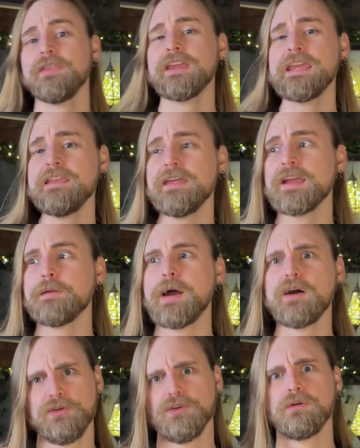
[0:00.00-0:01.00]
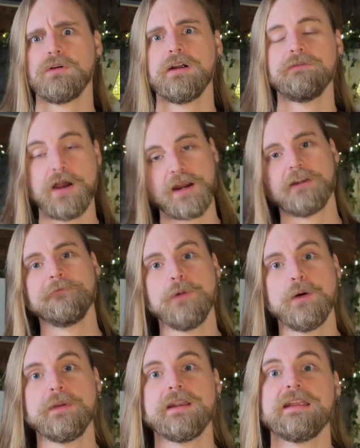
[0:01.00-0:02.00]
The key thing about your evocative
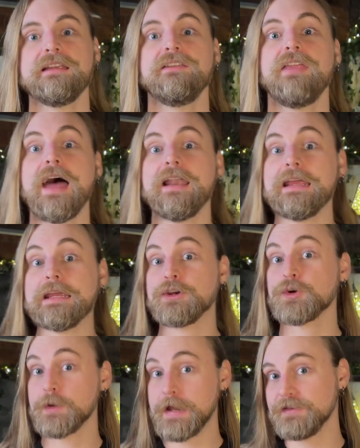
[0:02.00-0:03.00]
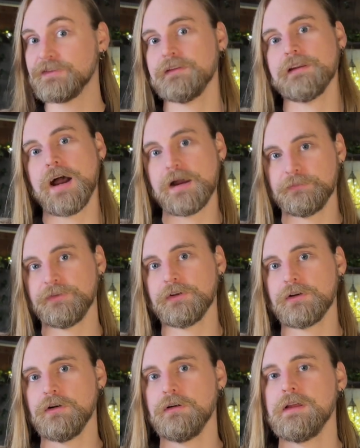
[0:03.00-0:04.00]
moment is that it creates an
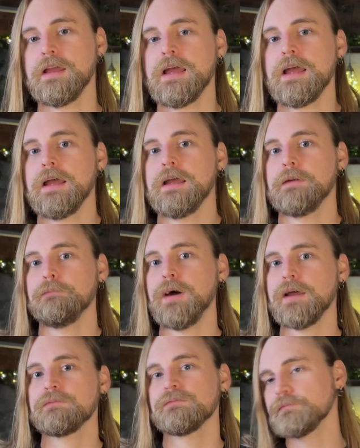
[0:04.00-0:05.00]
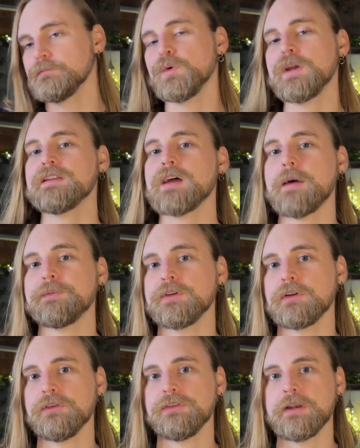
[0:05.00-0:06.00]
obstacle. But we'll get to
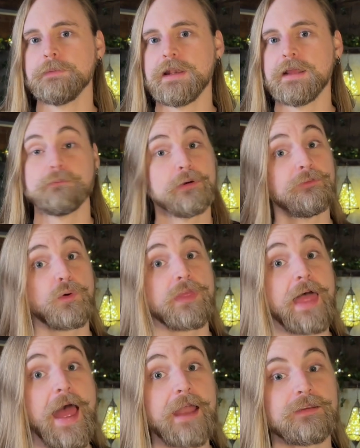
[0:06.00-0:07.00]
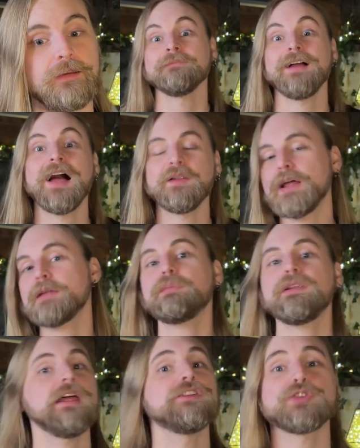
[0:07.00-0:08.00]
obstacles in a minute. Before that, outline
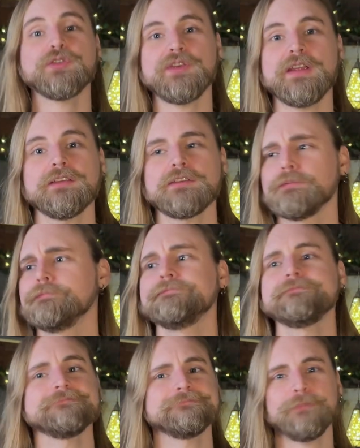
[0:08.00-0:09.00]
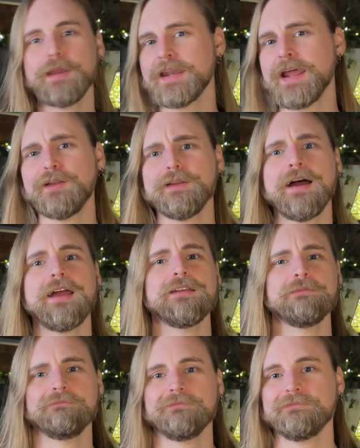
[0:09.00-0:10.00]
potential scenes. Make an
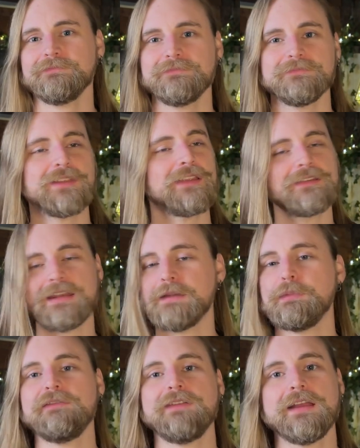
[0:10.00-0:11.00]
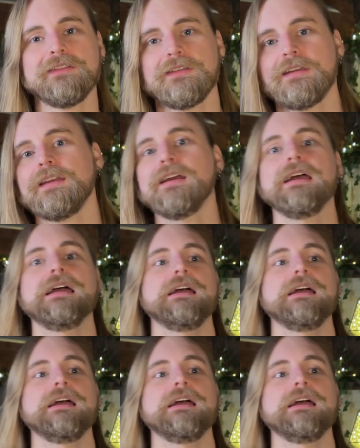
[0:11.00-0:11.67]
outline, doesn't need to be fancy.